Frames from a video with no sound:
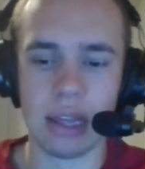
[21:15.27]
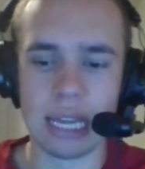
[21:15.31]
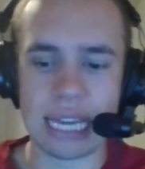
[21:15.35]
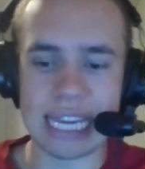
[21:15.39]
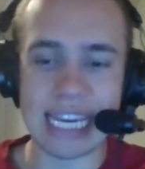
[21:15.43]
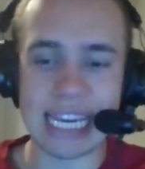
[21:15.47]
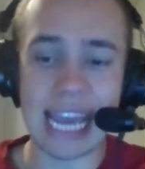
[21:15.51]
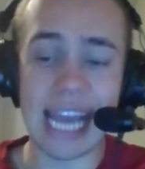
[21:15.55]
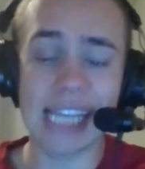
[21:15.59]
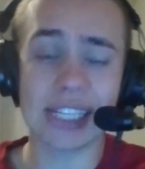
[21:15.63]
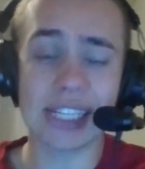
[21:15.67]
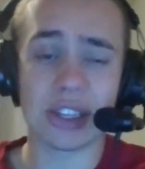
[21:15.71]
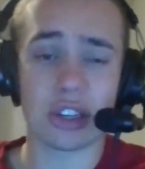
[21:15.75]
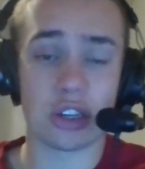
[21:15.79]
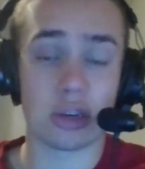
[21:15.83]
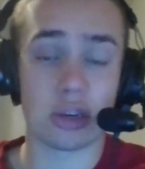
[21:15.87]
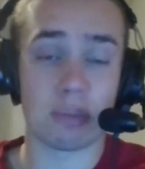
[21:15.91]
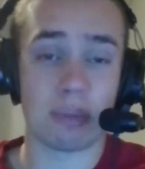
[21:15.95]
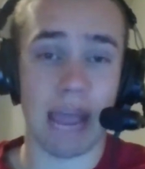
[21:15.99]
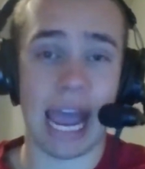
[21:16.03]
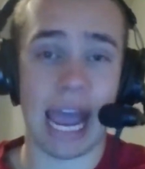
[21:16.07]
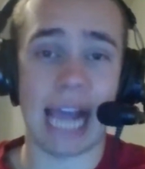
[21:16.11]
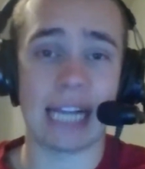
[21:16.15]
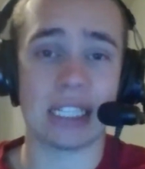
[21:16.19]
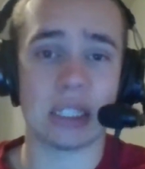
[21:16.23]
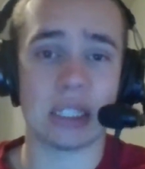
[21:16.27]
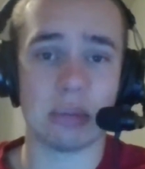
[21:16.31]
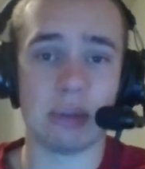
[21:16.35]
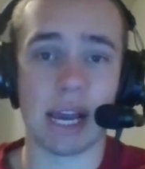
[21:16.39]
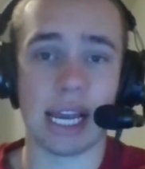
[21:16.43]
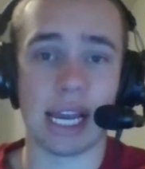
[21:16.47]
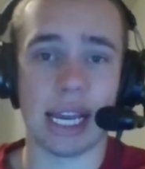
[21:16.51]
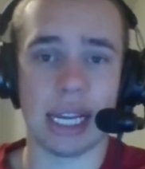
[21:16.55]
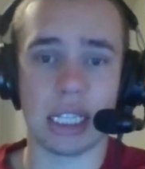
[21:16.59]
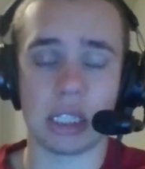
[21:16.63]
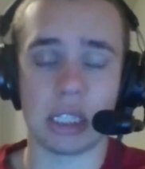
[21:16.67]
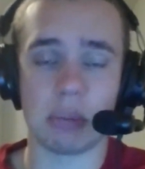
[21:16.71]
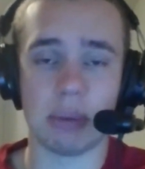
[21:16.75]
He has surpassed
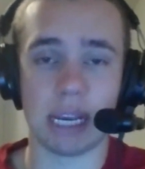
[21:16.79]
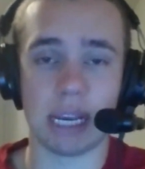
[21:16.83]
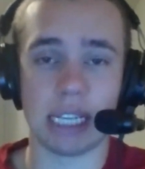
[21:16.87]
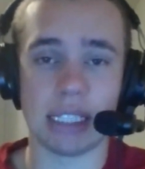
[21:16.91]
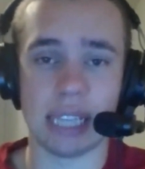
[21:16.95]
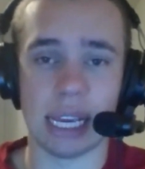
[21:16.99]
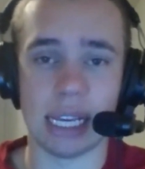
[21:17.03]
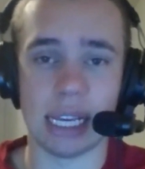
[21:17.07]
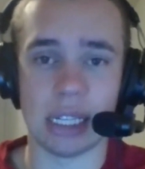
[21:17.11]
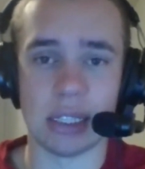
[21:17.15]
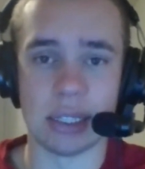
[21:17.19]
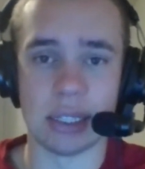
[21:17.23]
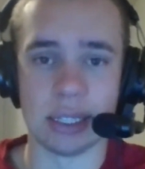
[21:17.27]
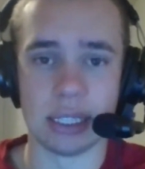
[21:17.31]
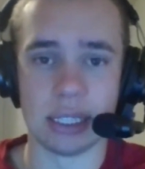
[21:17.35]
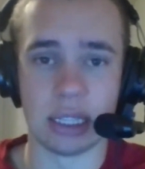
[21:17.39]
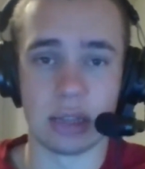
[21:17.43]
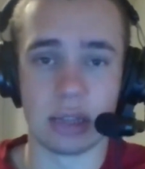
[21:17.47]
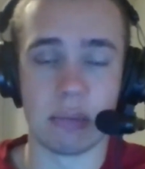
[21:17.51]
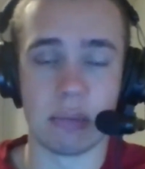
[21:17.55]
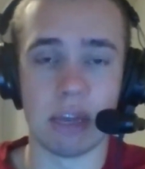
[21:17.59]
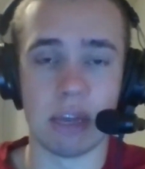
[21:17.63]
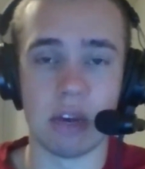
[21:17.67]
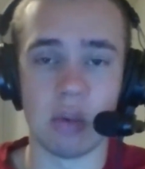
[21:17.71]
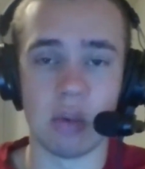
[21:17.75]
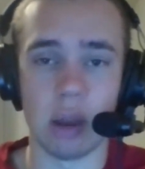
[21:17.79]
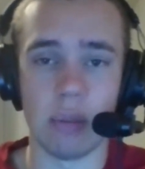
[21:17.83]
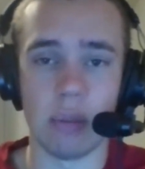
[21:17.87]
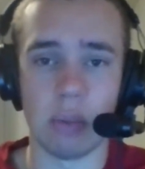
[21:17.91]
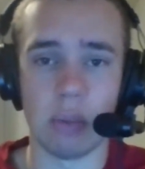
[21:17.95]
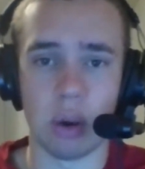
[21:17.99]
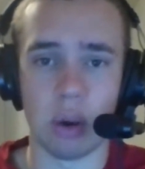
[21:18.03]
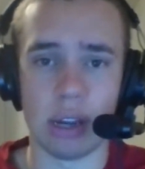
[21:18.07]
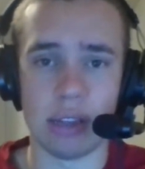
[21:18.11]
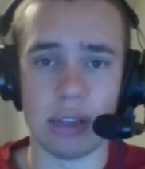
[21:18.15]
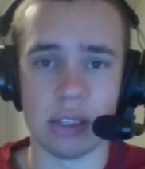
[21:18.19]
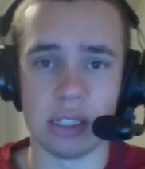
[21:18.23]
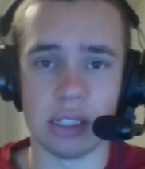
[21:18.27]
my expectations at the midway
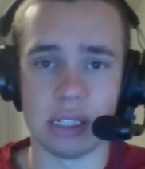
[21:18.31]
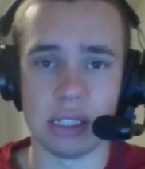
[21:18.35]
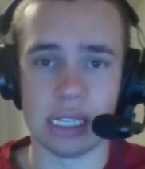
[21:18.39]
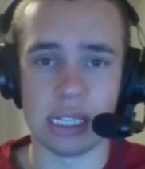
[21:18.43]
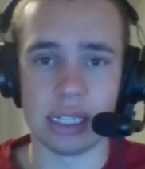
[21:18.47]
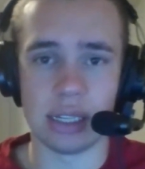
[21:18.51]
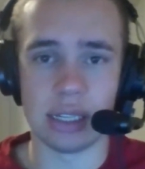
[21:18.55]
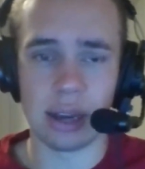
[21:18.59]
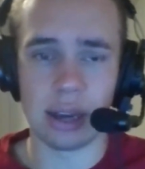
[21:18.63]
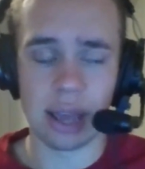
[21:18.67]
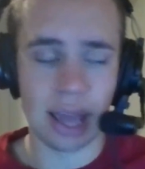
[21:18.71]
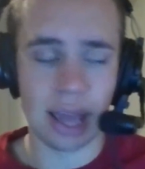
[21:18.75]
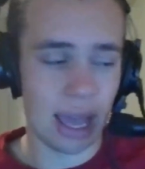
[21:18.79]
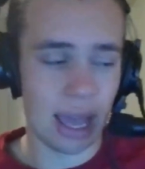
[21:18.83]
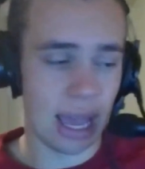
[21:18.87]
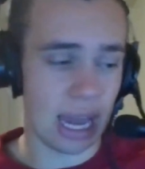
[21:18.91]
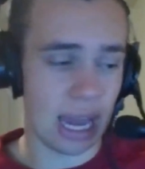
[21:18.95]
point in the season.